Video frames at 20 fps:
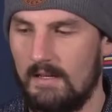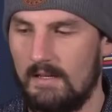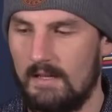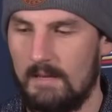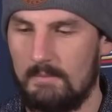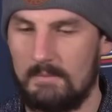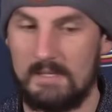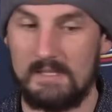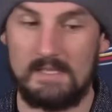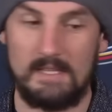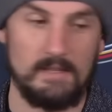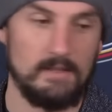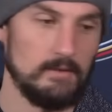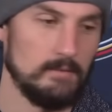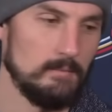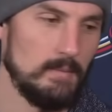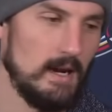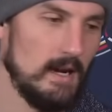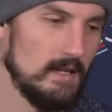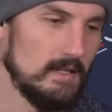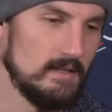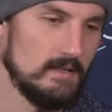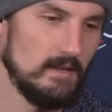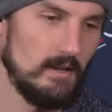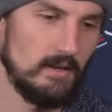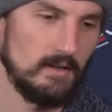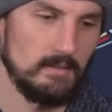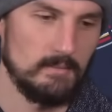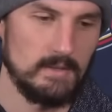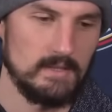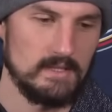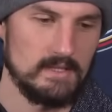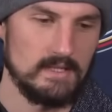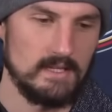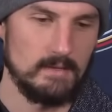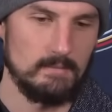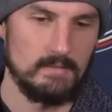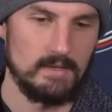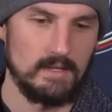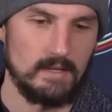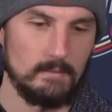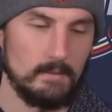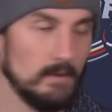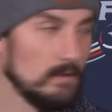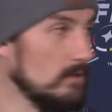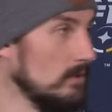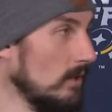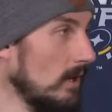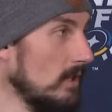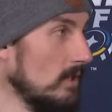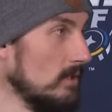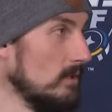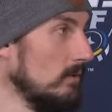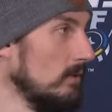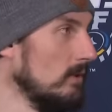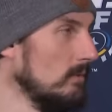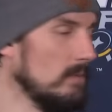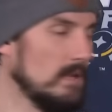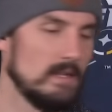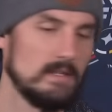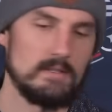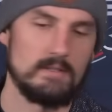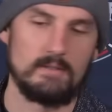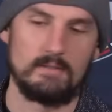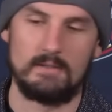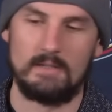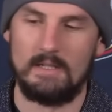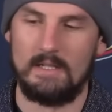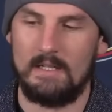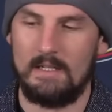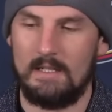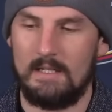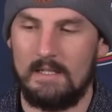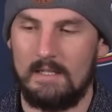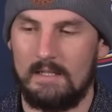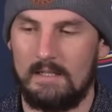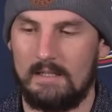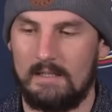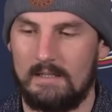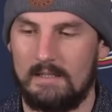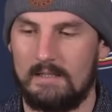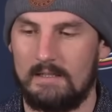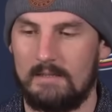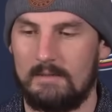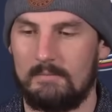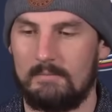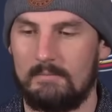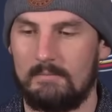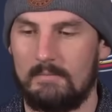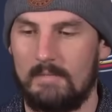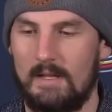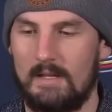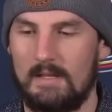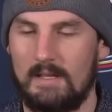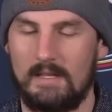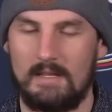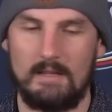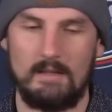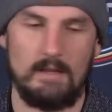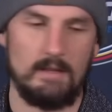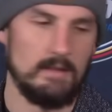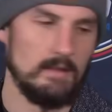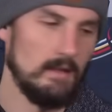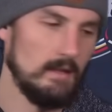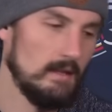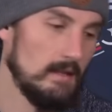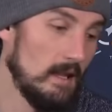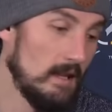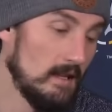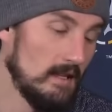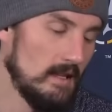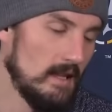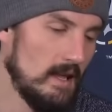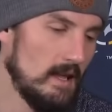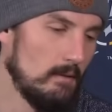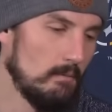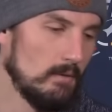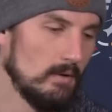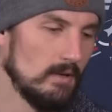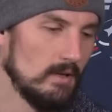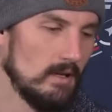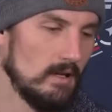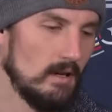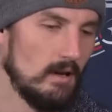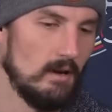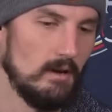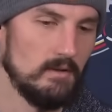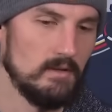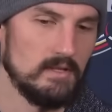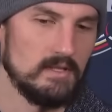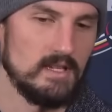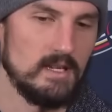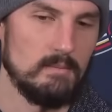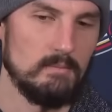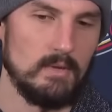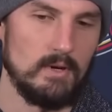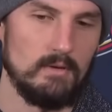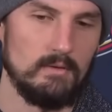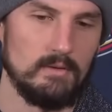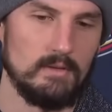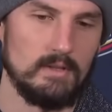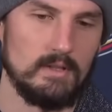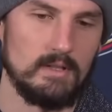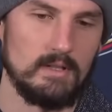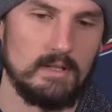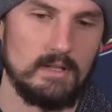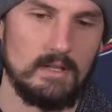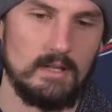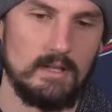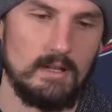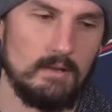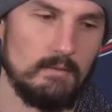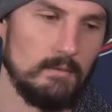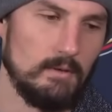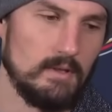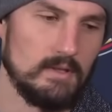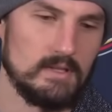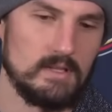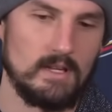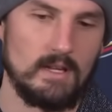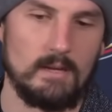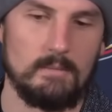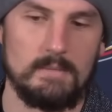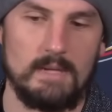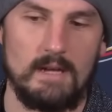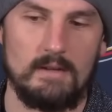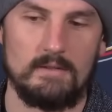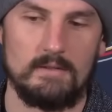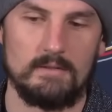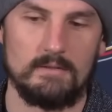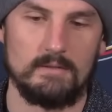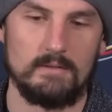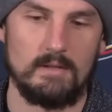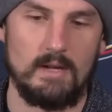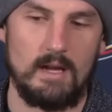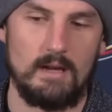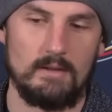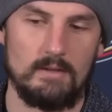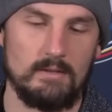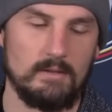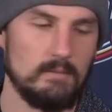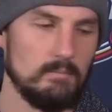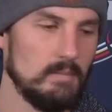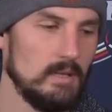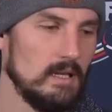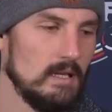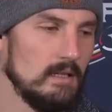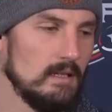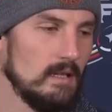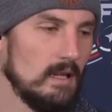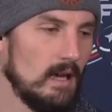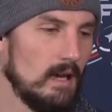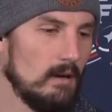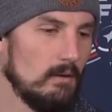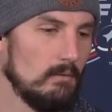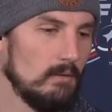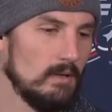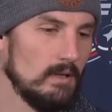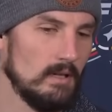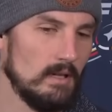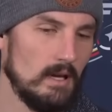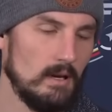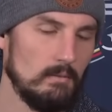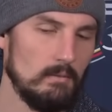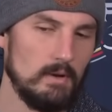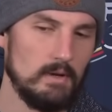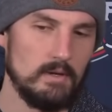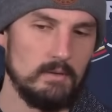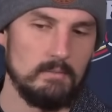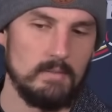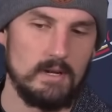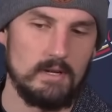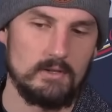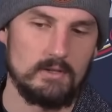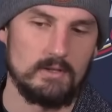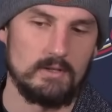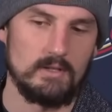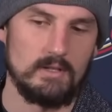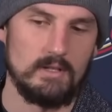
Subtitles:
That being said, they're probably talking about the same thing about trying to score on me, so I think in the end of the day, we're all in the same boat, and it really is going to come down to how you compete and how well you mesh.